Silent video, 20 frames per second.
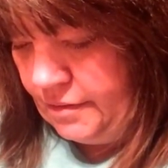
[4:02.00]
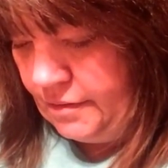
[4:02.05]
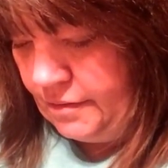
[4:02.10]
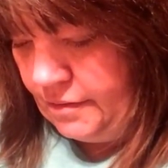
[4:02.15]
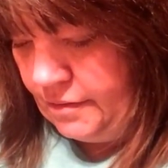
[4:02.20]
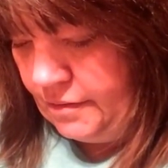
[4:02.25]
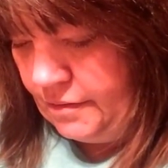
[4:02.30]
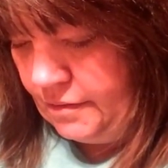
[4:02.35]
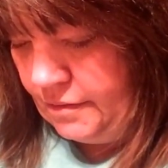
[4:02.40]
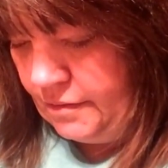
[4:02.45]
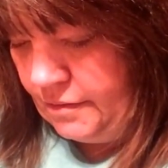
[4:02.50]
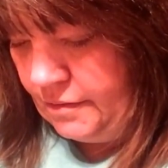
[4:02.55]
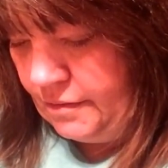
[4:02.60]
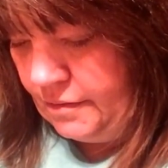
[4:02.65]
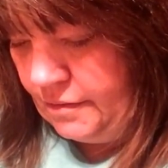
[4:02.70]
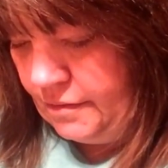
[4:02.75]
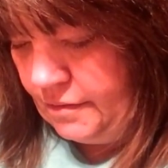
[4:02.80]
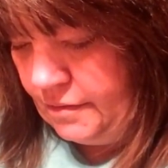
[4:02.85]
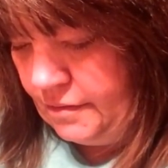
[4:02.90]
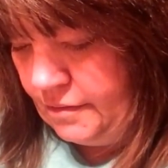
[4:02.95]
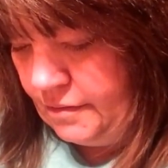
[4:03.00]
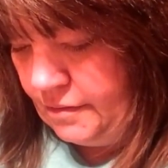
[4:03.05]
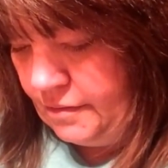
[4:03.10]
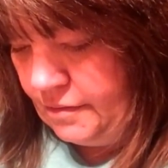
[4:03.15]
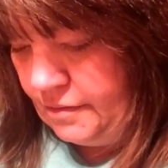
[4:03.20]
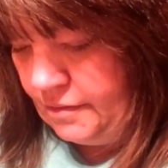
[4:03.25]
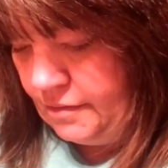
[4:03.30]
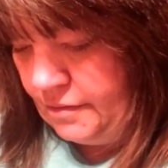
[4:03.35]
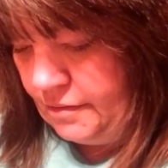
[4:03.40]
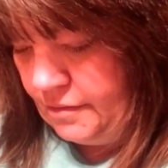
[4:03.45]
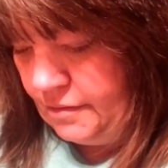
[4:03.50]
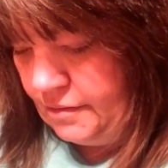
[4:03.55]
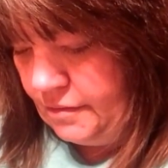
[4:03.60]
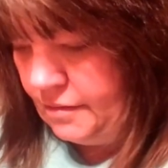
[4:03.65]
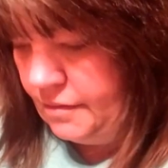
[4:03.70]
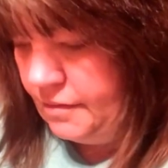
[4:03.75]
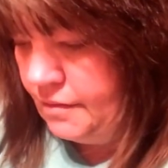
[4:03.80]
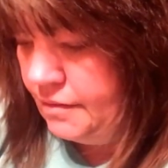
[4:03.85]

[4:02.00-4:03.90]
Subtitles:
(silence)